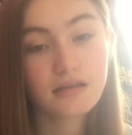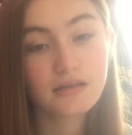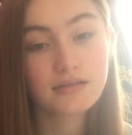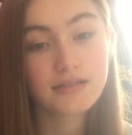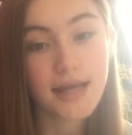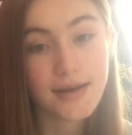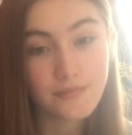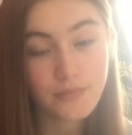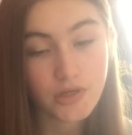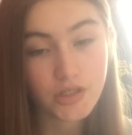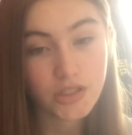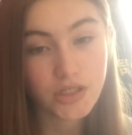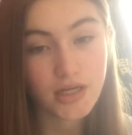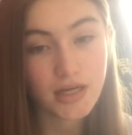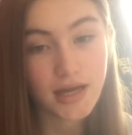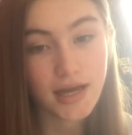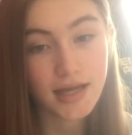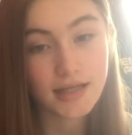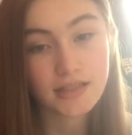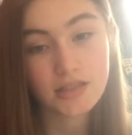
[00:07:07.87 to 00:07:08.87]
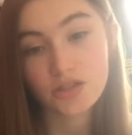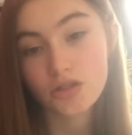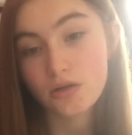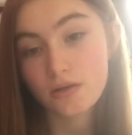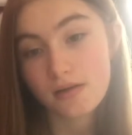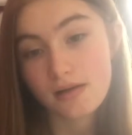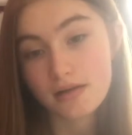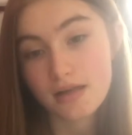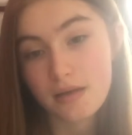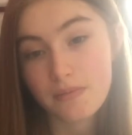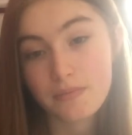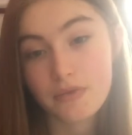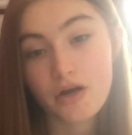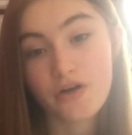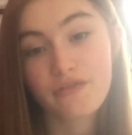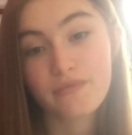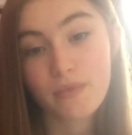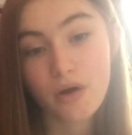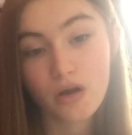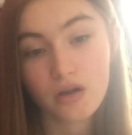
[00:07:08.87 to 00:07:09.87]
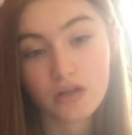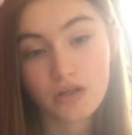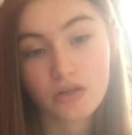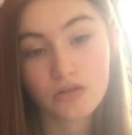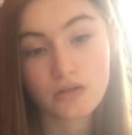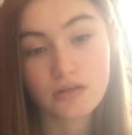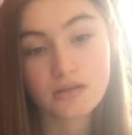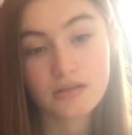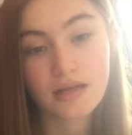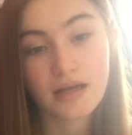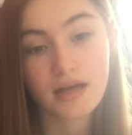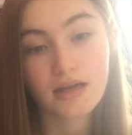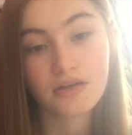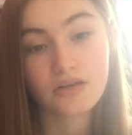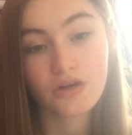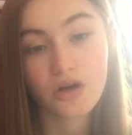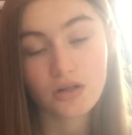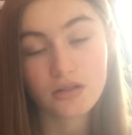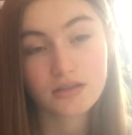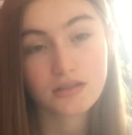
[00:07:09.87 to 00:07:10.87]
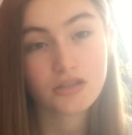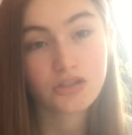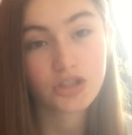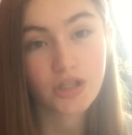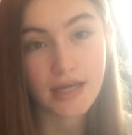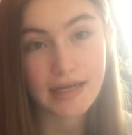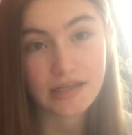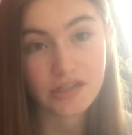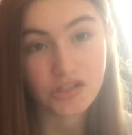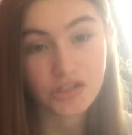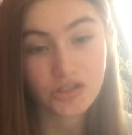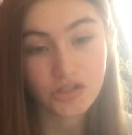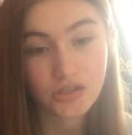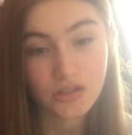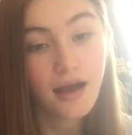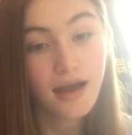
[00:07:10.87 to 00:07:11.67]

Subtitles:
temperature and total number of molecules are not changed.